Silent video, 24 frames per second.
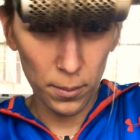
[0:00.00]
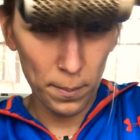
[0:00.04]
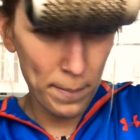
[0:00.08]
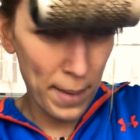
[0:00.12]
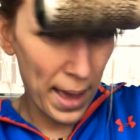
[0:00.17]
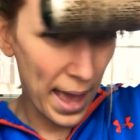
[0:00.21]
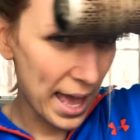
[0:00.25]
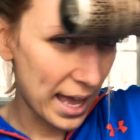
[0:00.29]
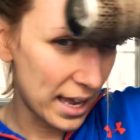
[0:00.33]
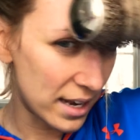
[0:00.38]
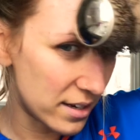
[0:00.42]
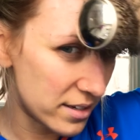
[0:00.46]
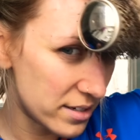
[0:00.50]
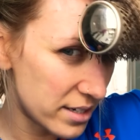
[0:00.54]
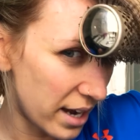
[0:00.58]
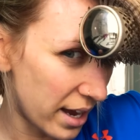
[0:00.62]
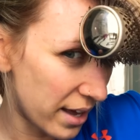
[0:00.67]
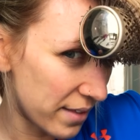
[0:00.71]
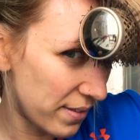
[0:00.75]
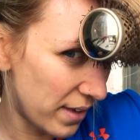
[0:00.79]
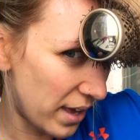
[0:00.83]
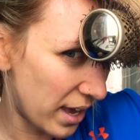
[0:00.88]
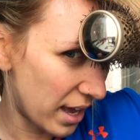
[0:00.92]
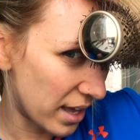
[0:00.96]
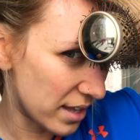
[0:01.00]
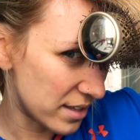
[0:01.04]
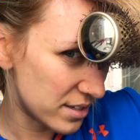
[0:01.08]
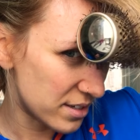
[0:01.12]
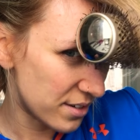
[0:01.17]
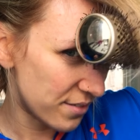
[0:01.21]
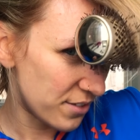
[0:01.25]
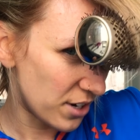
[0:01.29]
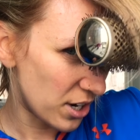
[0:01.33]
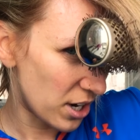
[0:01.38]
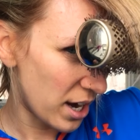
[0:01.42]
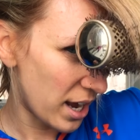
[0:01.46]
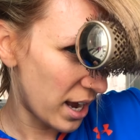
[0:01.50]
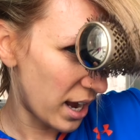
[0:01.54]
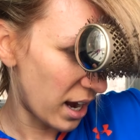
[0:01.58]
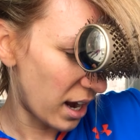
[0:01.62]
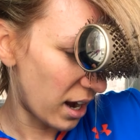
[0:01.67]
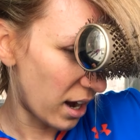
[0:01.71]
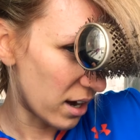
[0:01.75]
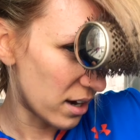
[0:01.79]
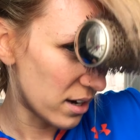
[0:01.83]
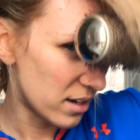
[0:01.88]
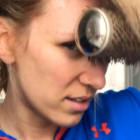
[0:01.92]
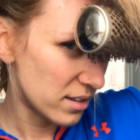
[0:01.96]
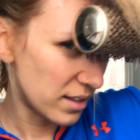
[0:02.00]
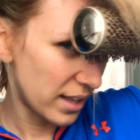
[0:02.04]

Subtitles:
bend on the ends of your hair